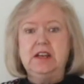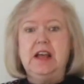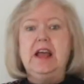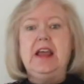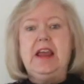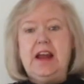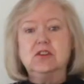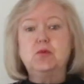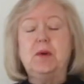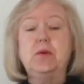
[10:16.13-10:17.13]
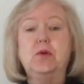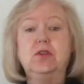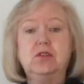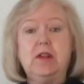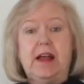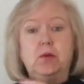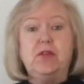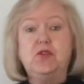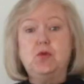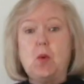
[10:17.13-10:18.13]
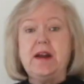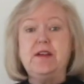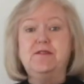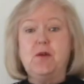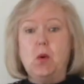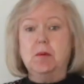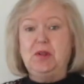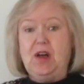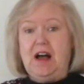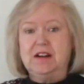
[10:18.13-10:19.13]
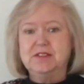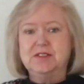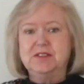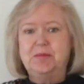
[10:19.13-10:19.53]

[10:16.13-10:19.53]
here's what it would look like with 24 blocks.